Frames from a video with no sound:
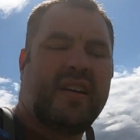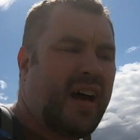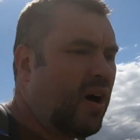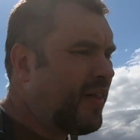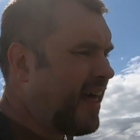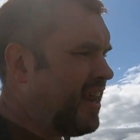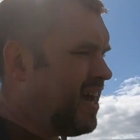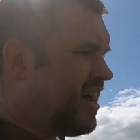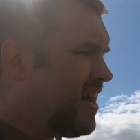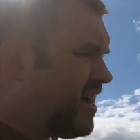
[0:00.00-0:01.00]
Now then,
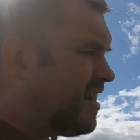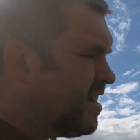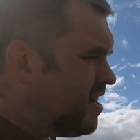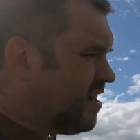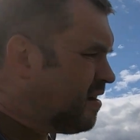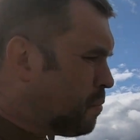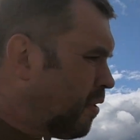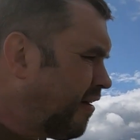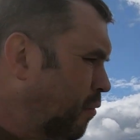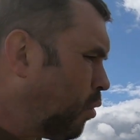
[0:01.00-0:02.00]

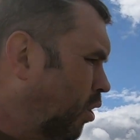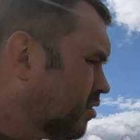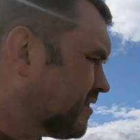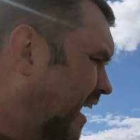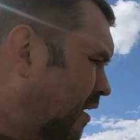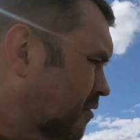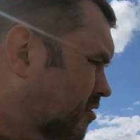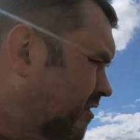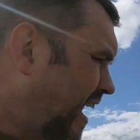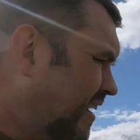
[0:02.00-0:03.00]
we're at Walltown
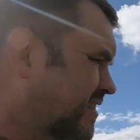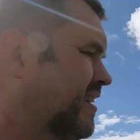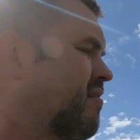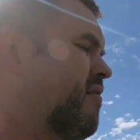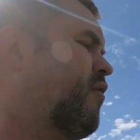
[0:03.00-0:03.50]
Crags, turret